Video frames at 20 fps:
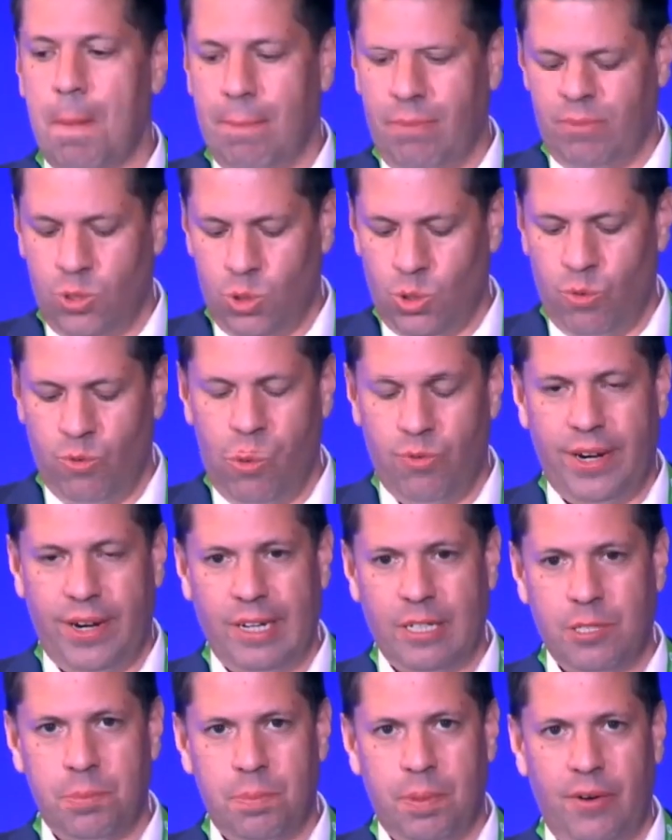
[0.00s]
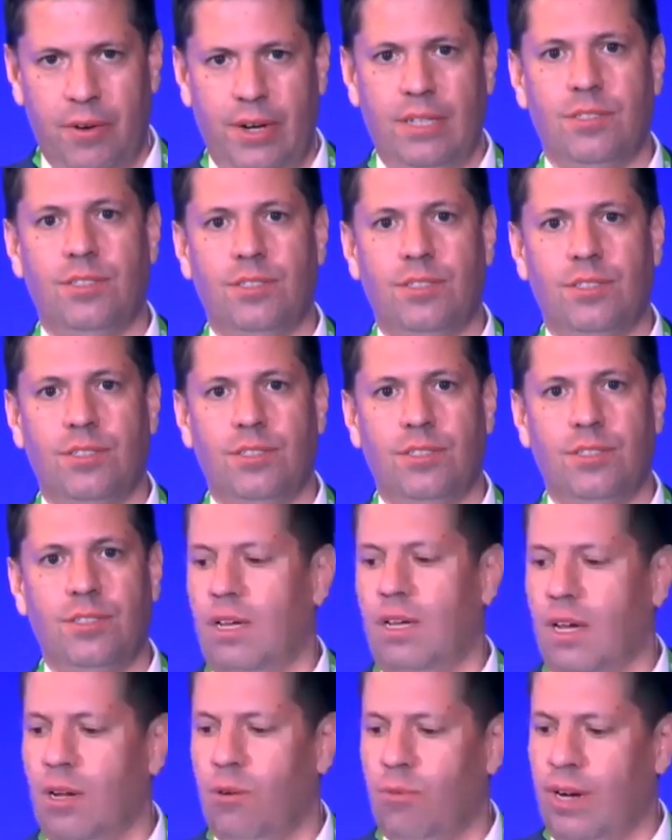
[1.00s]
So very experienced.
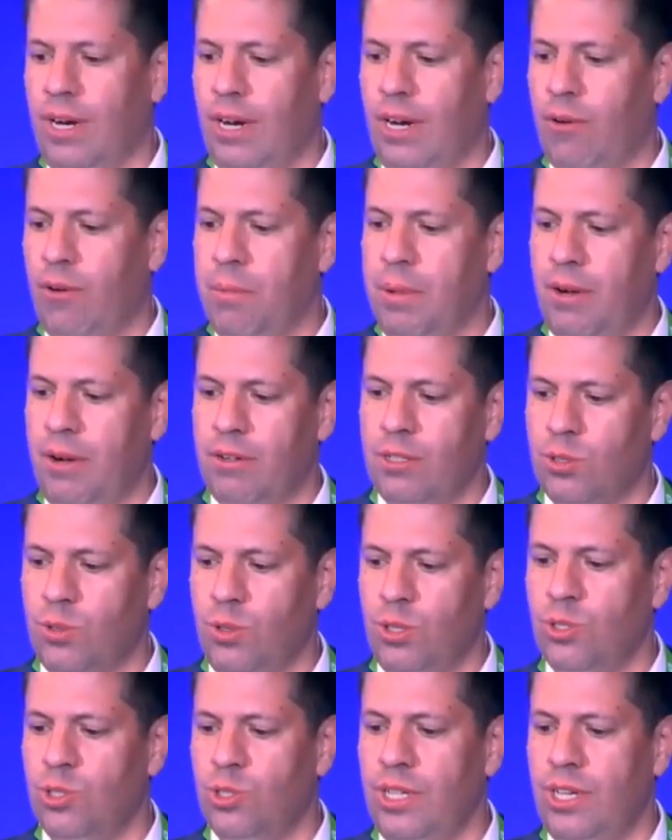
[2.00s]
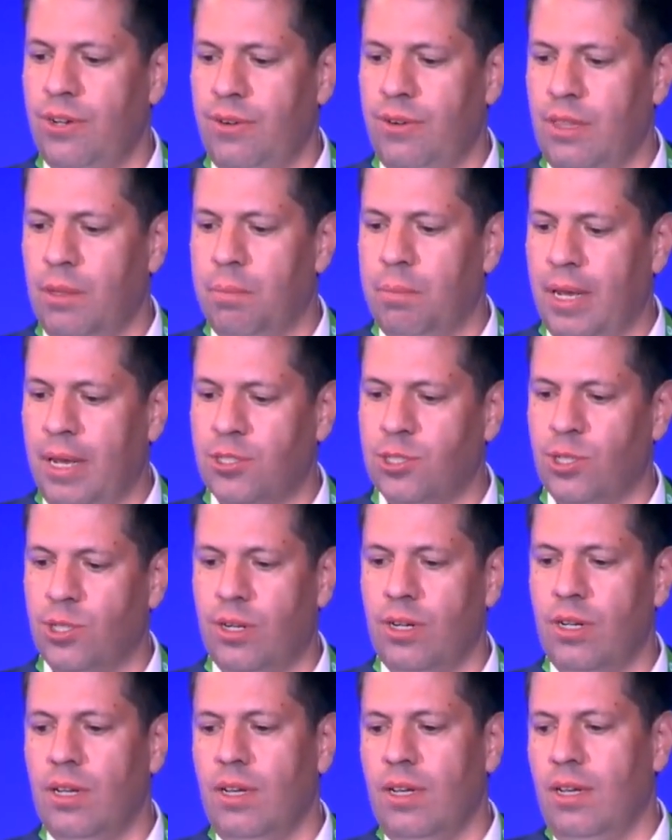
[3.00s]
Rene Ramirez, who you see here in the
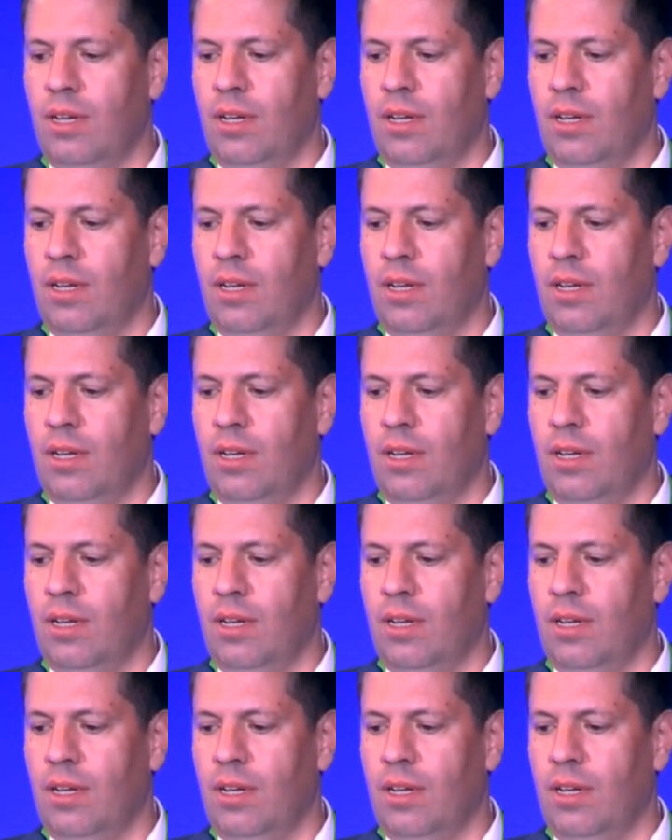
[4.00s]
picture,